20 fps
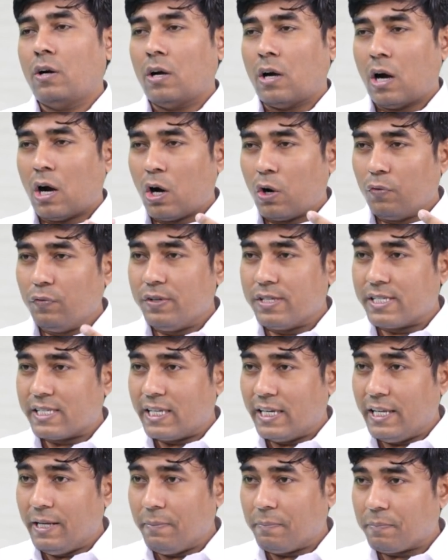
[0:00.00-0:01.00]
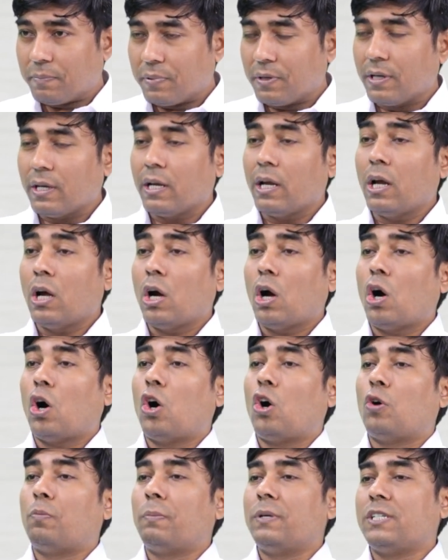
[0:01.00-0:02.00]
how we sleep,
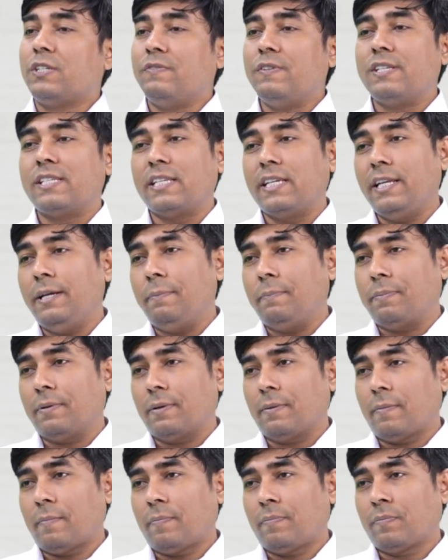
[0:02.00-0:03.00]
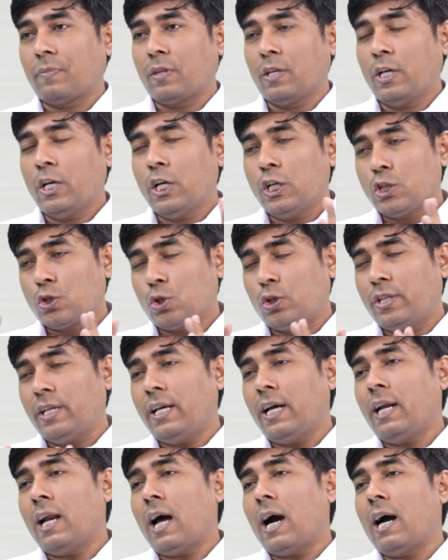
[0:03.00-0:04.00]
how much we sleep. So
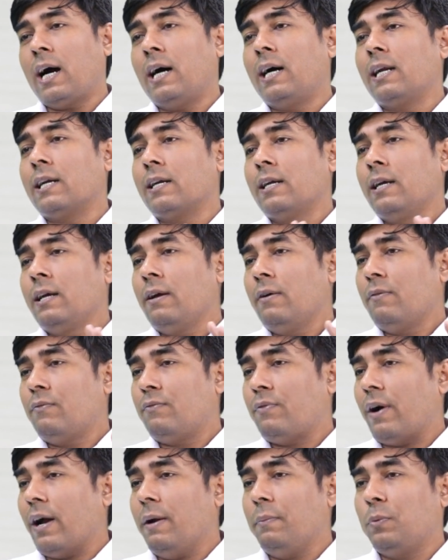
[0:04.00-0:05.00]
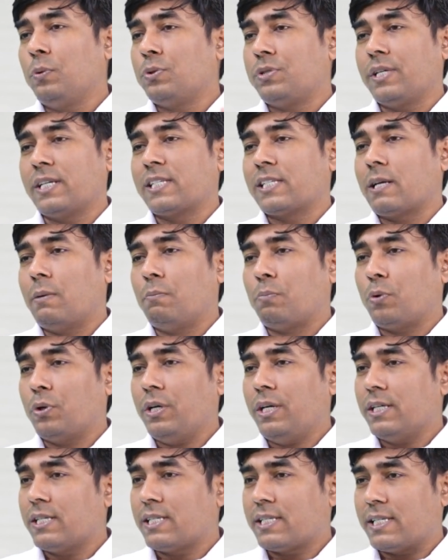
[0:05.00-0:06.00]
there are 5 to 6
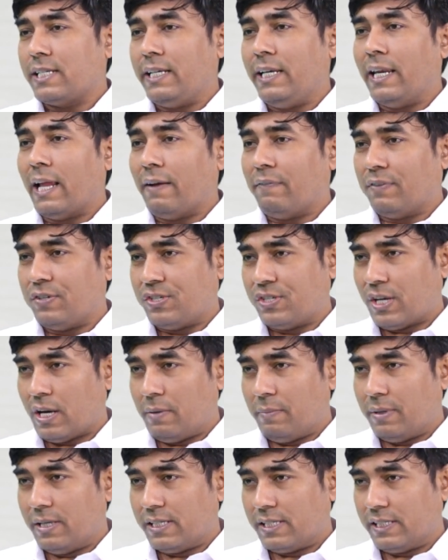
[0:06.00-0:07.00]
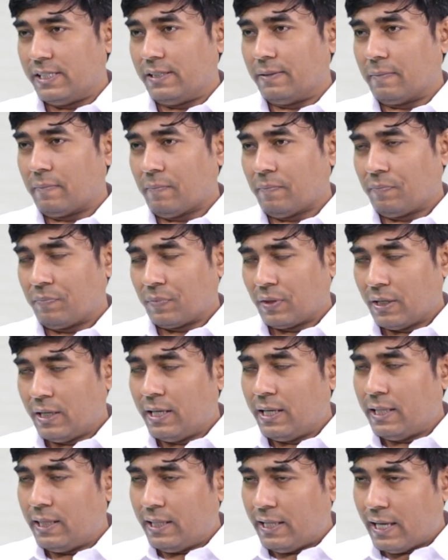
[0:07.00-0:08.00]
components in lifestyle medicine.
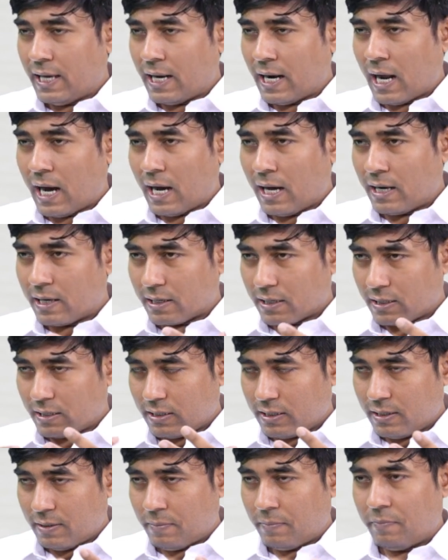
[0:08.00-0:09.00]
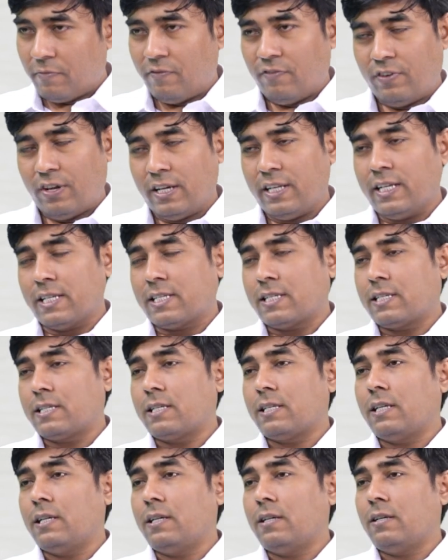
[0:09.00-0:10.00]
There are
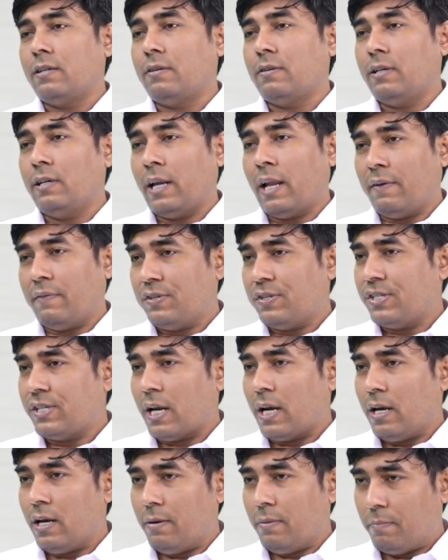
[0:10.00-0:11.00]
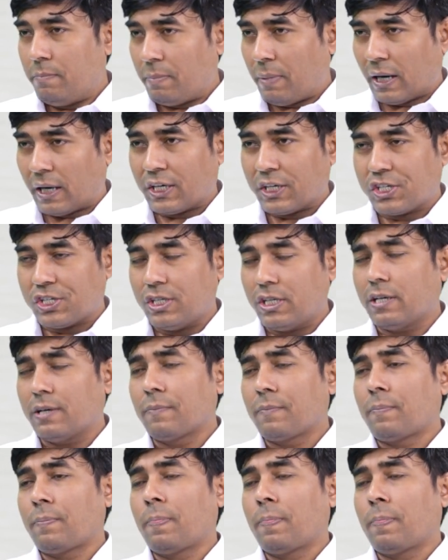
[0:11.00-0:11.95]
various lifestyle practitioners.